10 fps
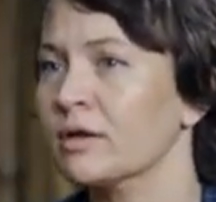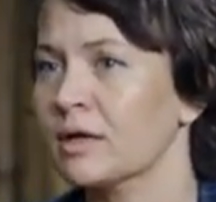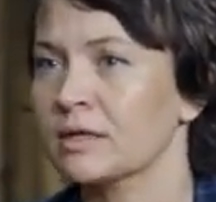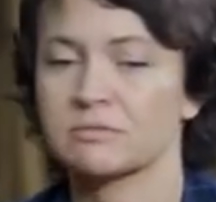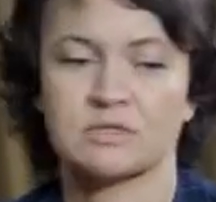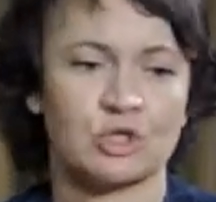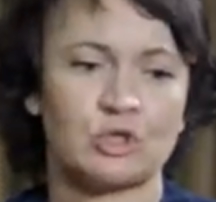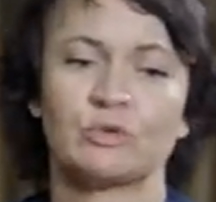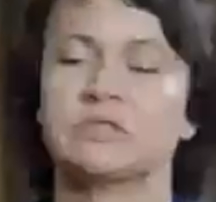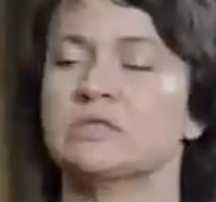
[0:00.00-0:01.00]
like
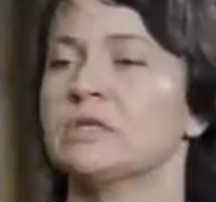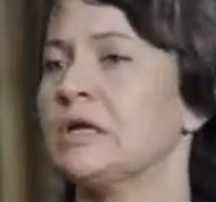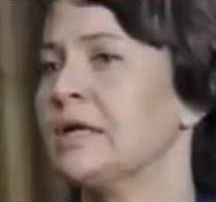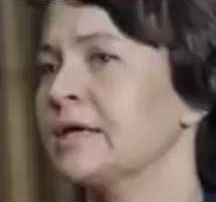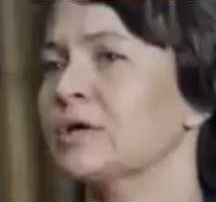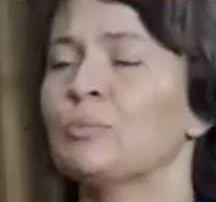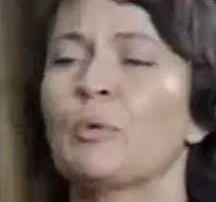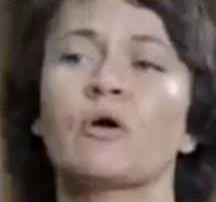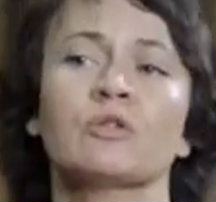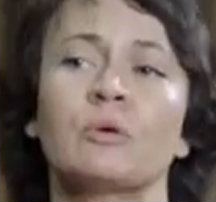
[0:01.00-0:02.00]
security, legal,
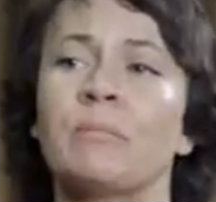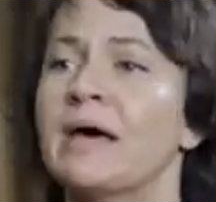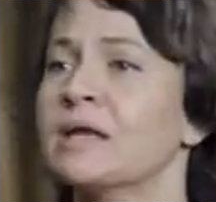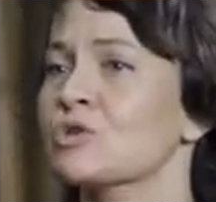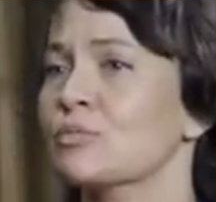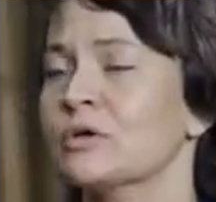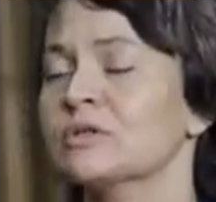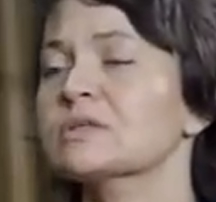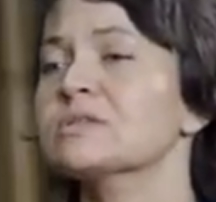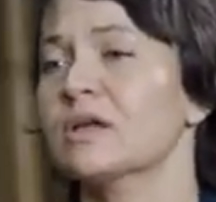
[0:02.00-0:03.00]
partner management,
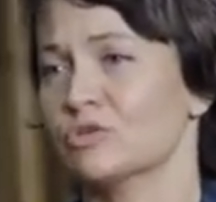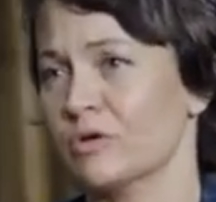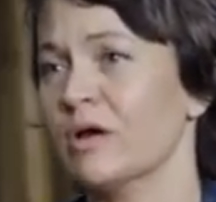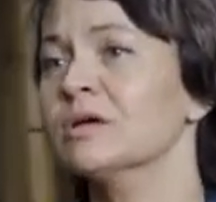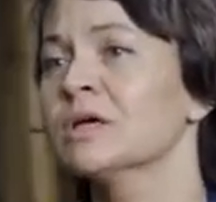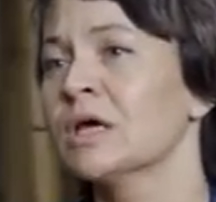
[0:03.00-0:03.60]
etc.